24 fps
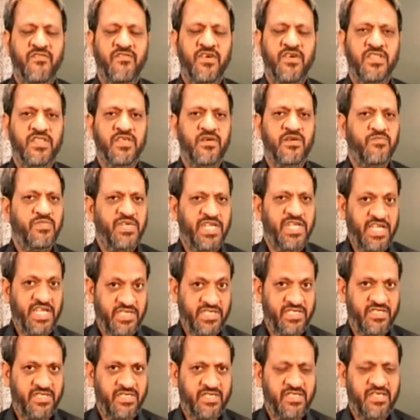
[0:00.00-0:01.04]
for the
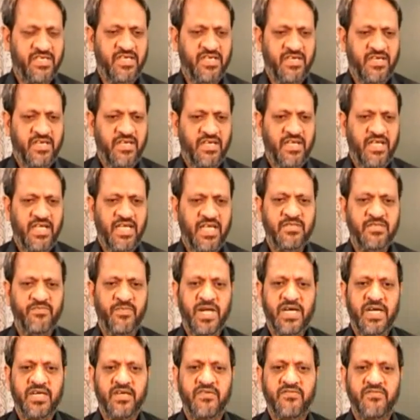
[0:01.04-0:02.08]
press as
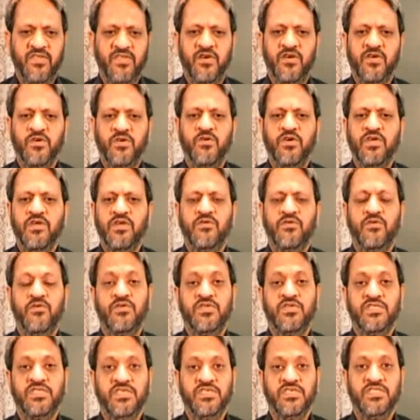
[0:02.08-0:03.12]
part of the ongoing
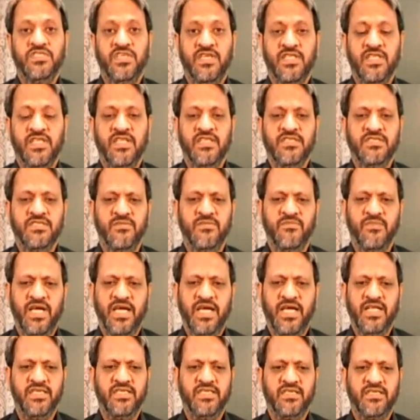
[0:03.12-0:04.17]
course in journalism
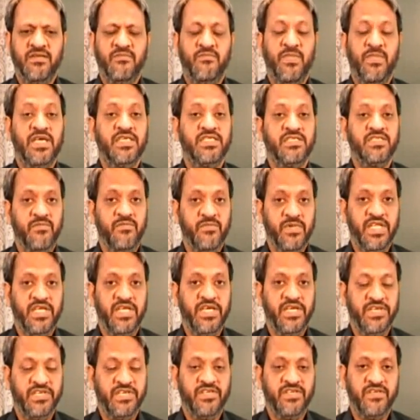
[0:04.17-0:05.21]
and mass
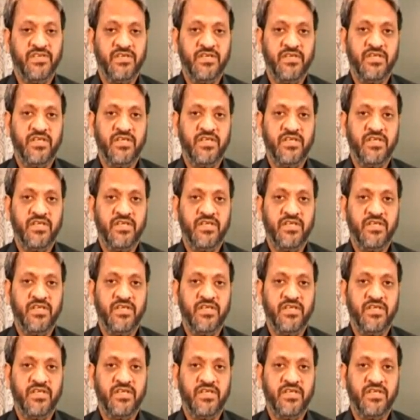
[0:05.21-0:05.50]
communication.